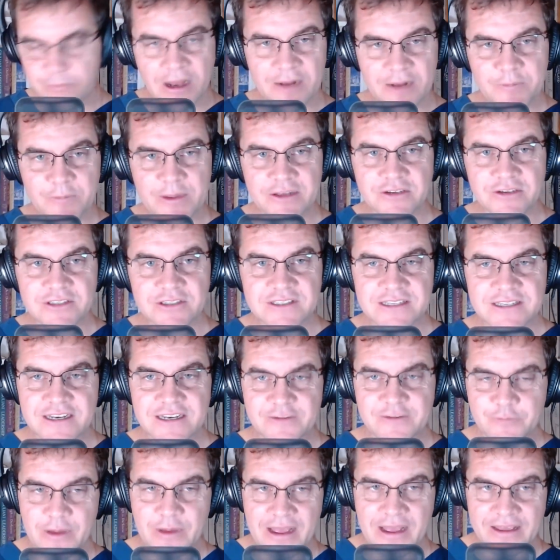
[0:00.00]
might be interested
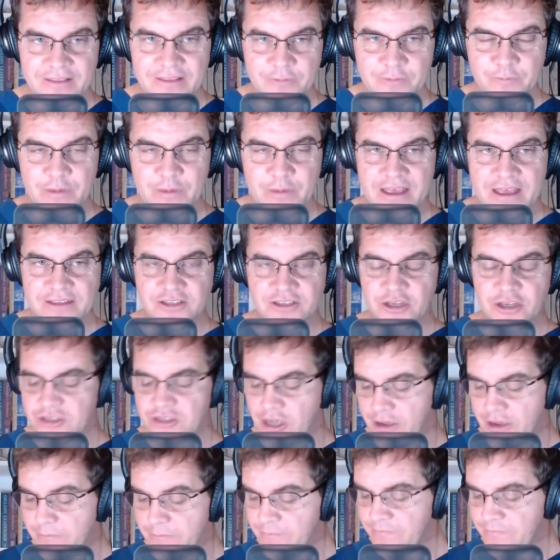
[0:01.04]
in buying the piezo
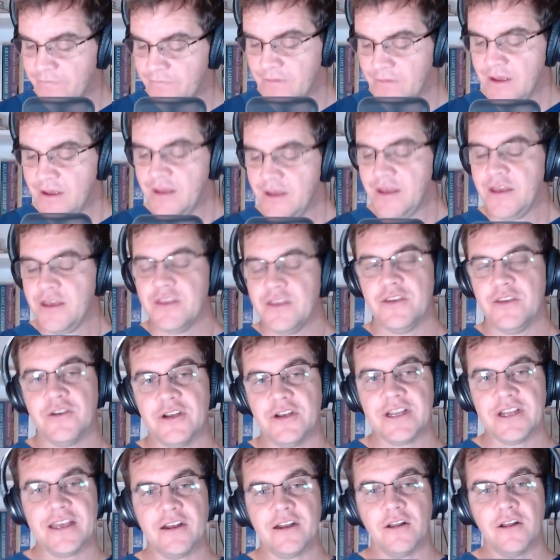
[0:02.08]
tome. You got
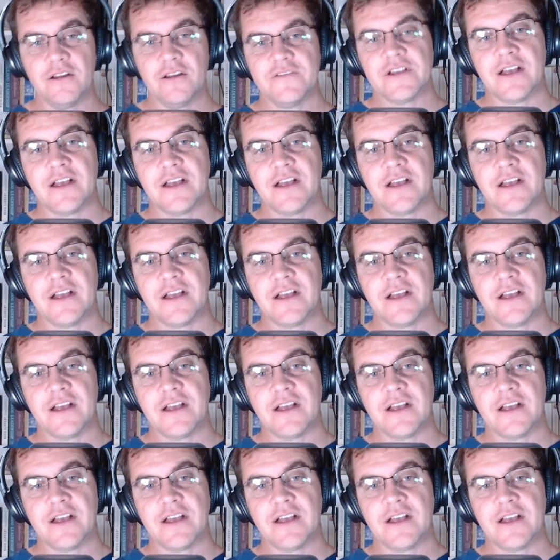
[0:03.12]
to get hold of